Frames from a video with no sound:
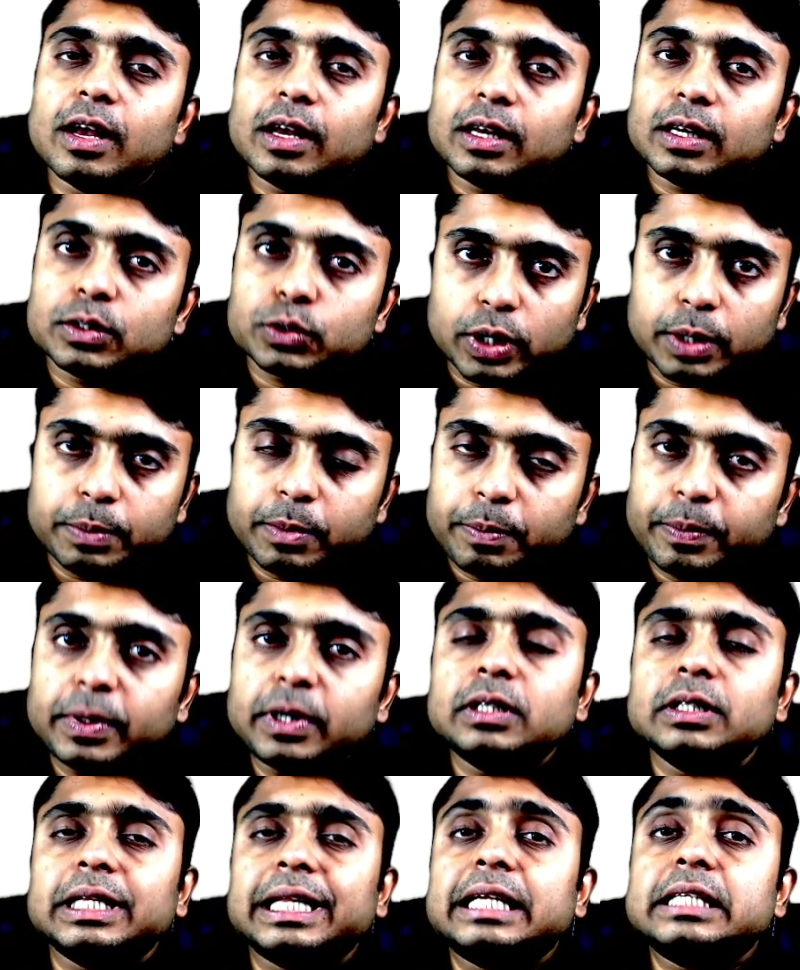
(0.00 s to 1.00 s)
So remember,
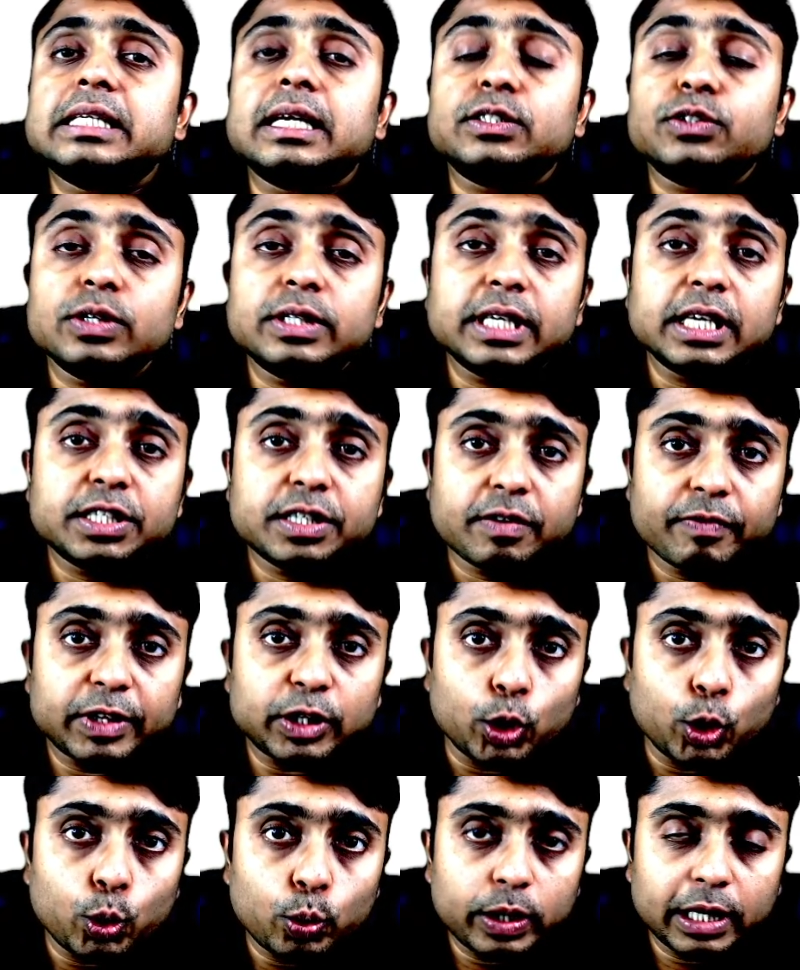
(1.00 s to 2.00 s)
there is association with
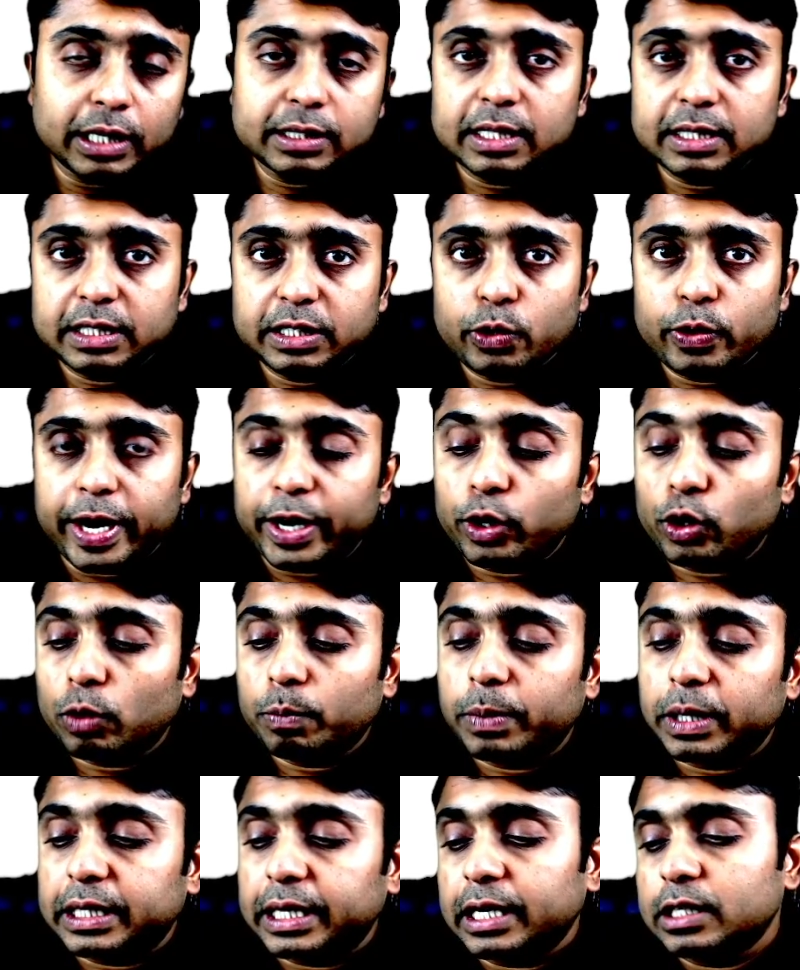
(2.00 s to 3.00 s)
gluten sensitive
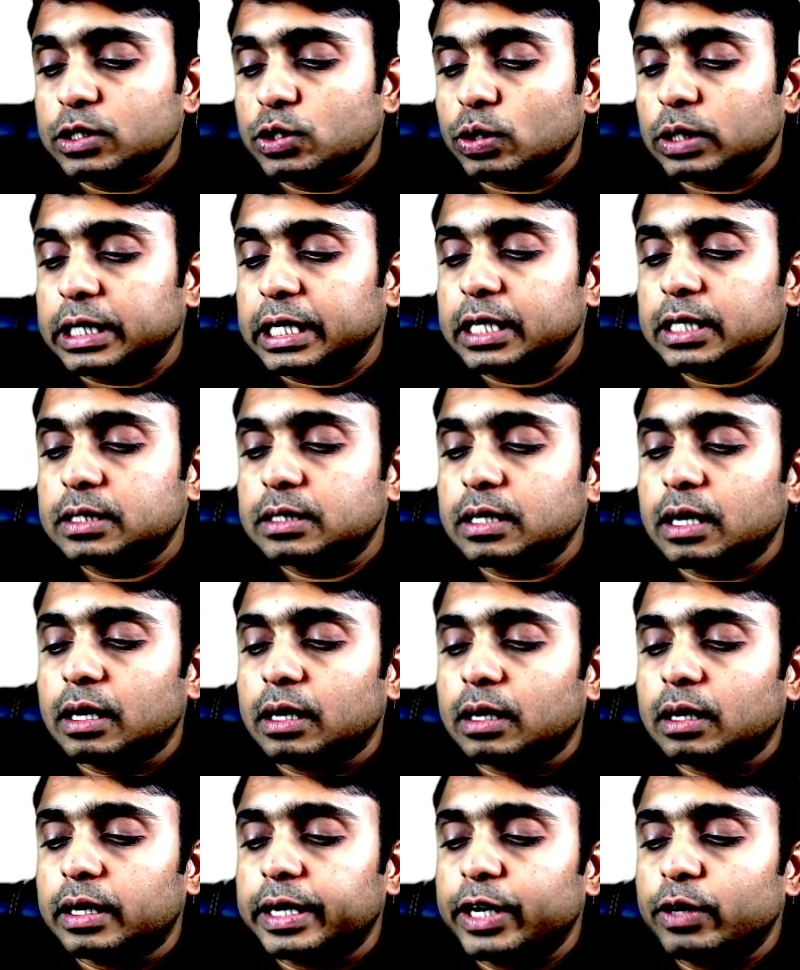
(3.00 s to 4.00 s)
enteropathy. So these
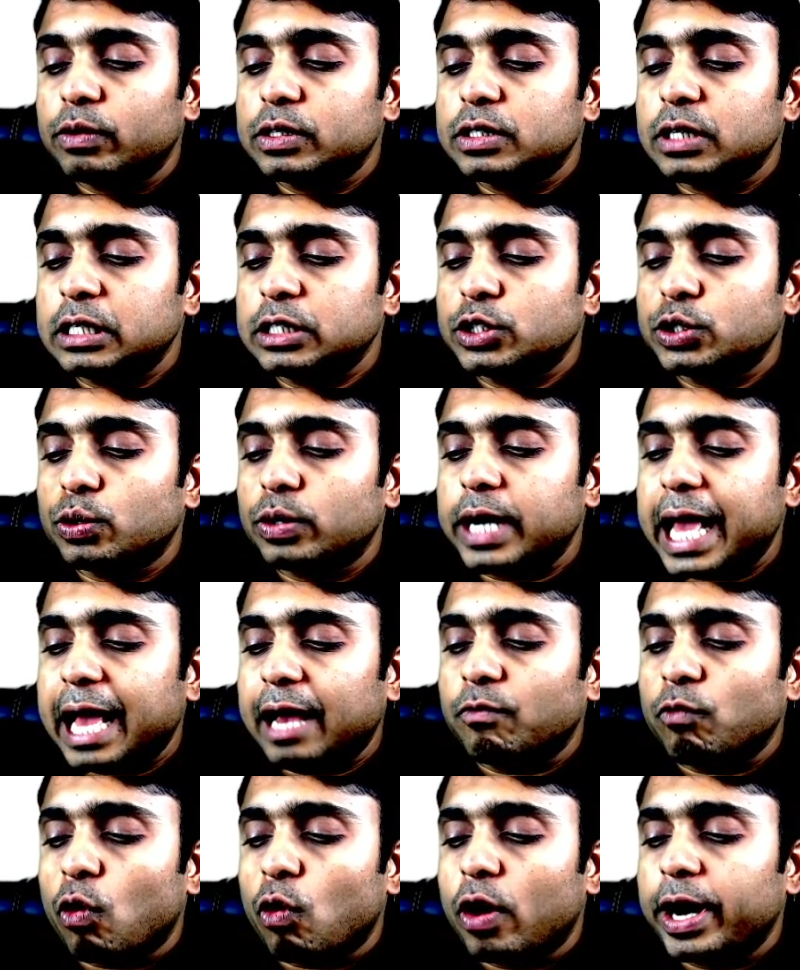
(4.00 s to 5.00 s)
individuals should
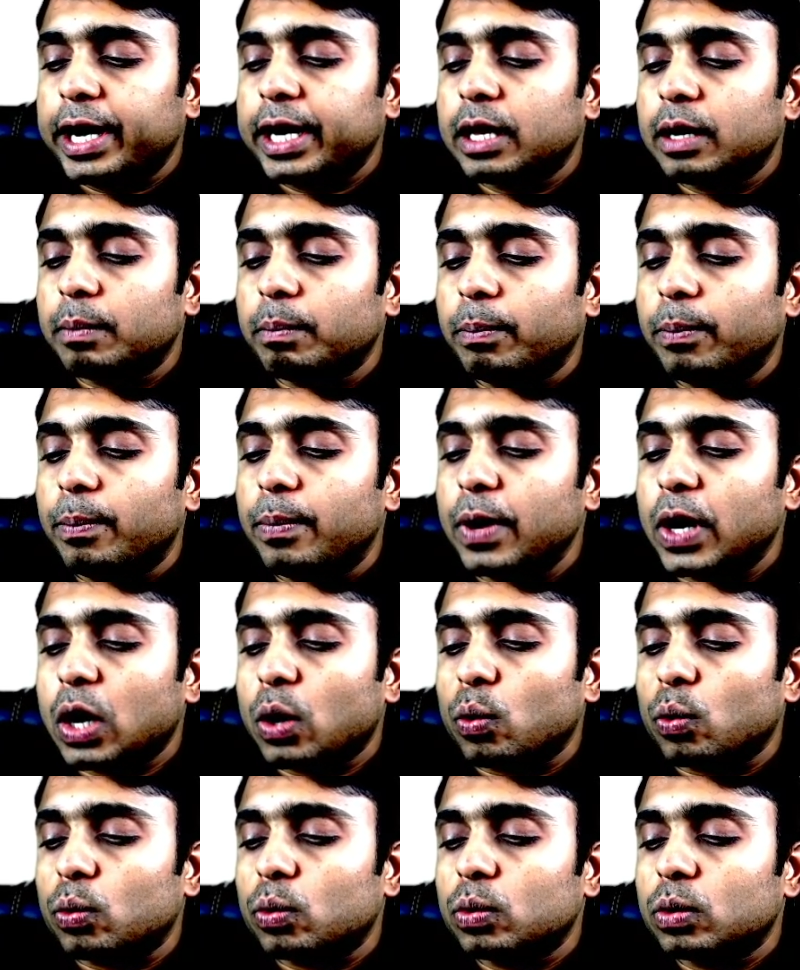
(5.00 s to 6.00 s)
avoid brow,
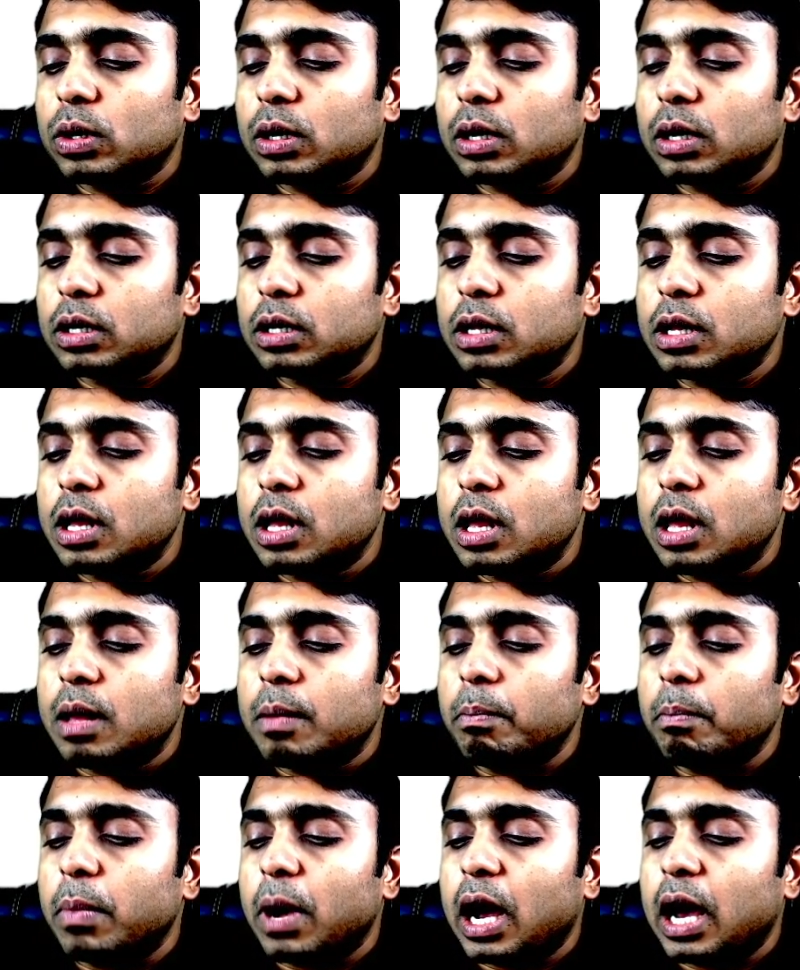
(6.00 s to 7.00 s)

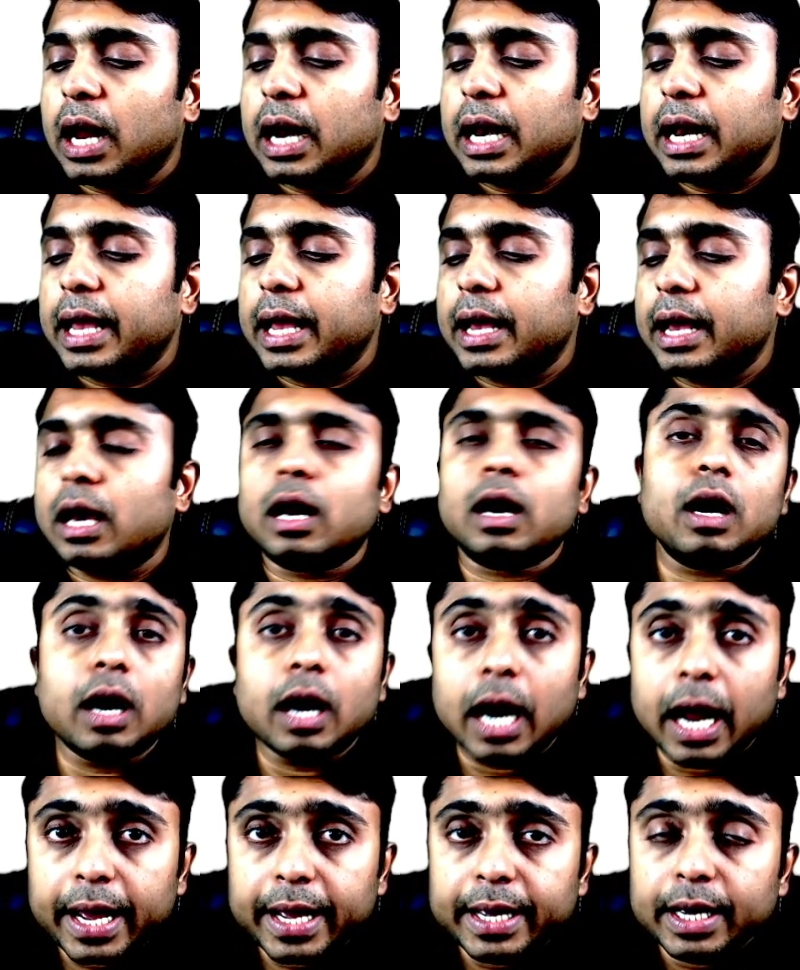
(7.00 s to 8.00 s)
barley,
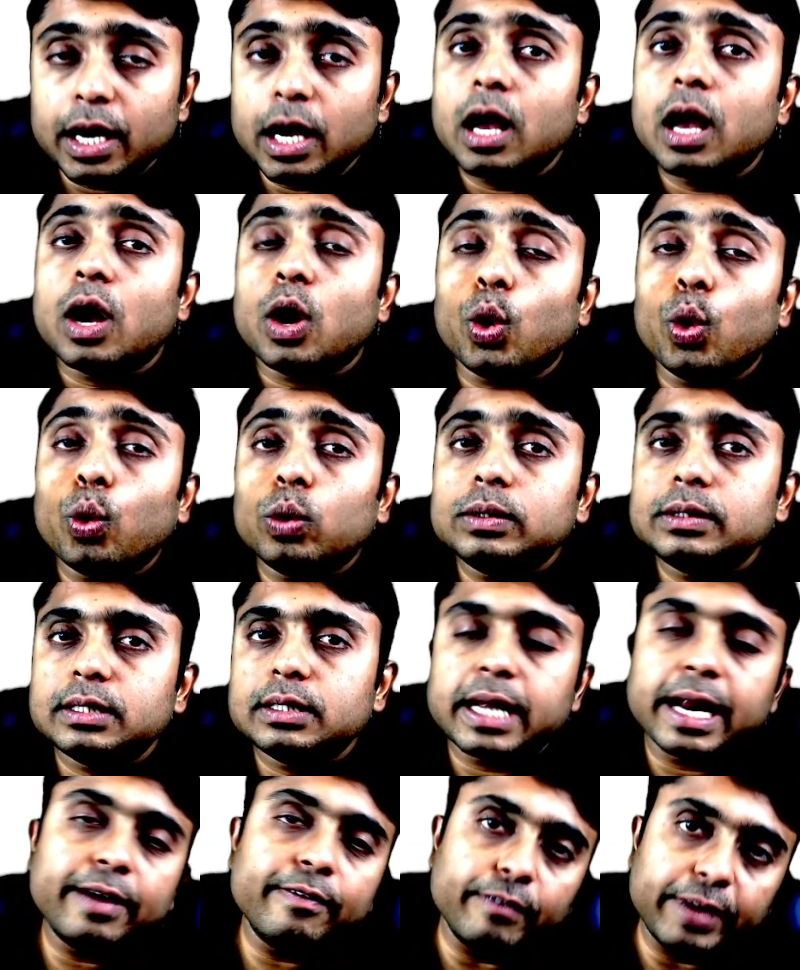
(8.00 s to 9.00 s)
rye, oats
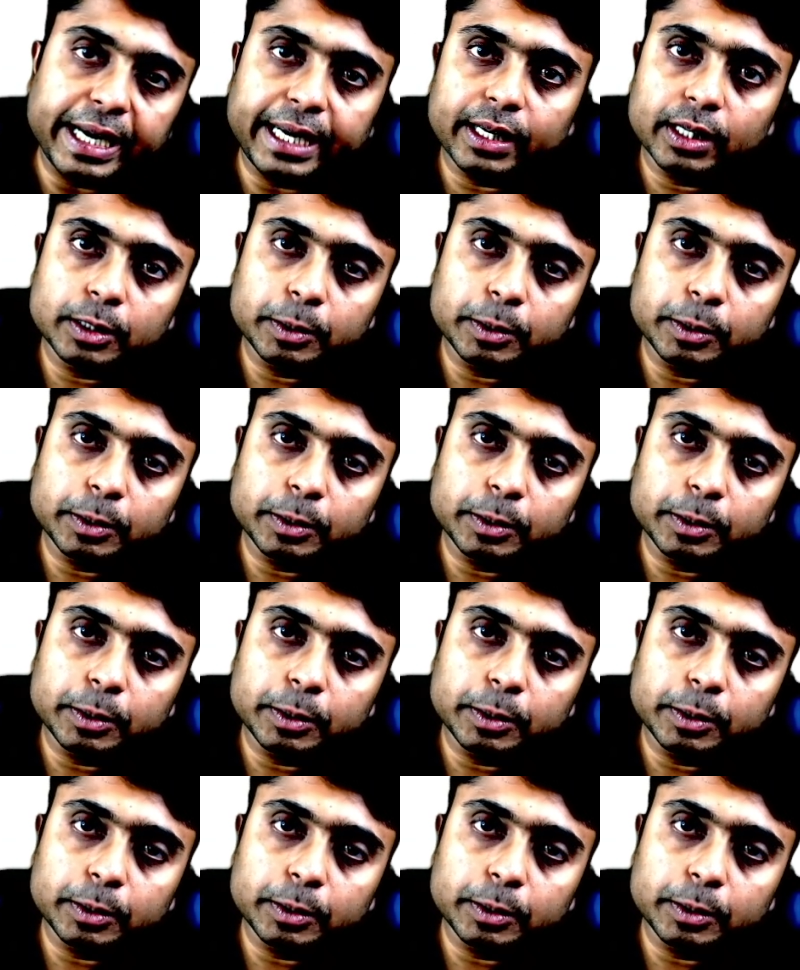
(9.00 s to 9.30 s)
and wheat.